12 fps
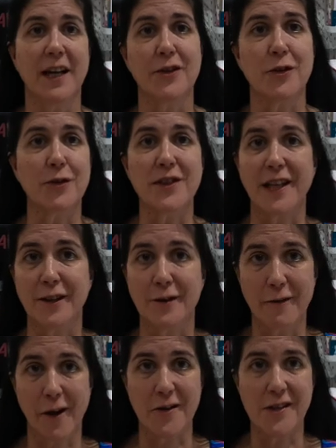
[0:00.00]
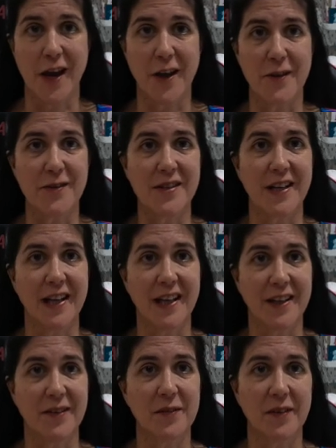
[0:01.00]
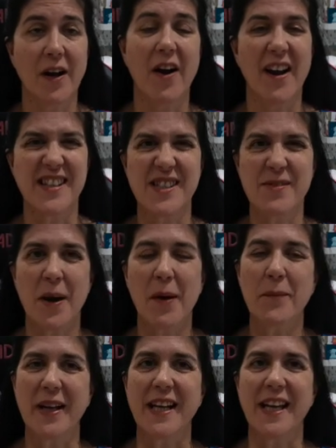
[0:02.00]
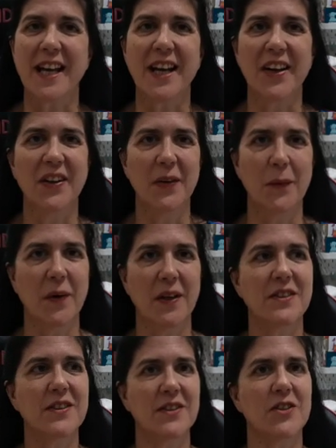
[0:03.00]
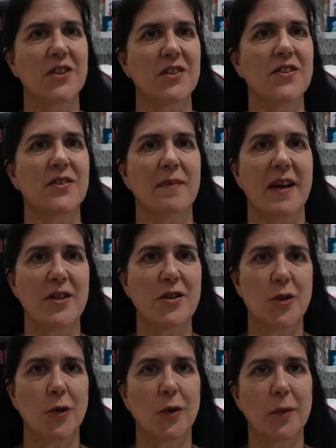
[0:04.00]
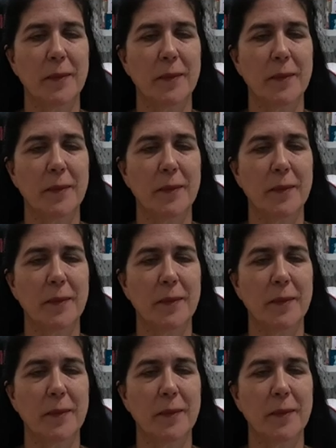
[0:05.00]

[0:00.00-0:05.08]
As you'll see in the photos, I did unpick it once just to make sure,